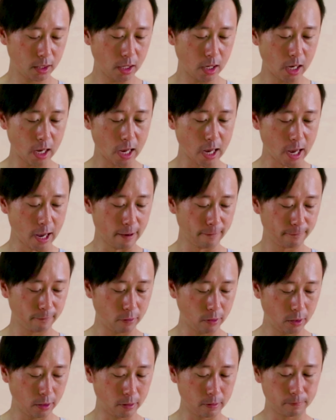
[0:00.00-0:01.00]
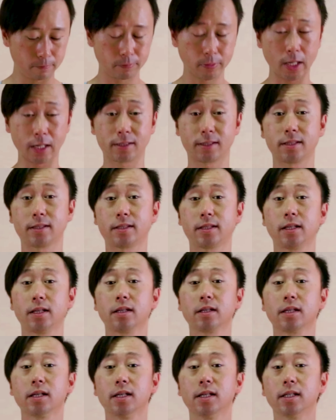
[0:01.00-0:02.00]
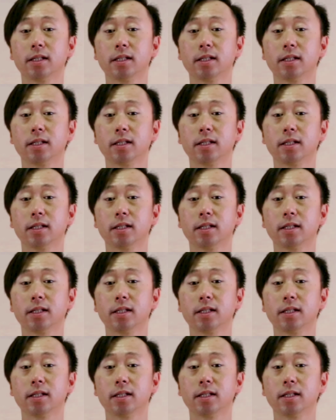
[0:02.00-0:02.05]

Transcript: have existing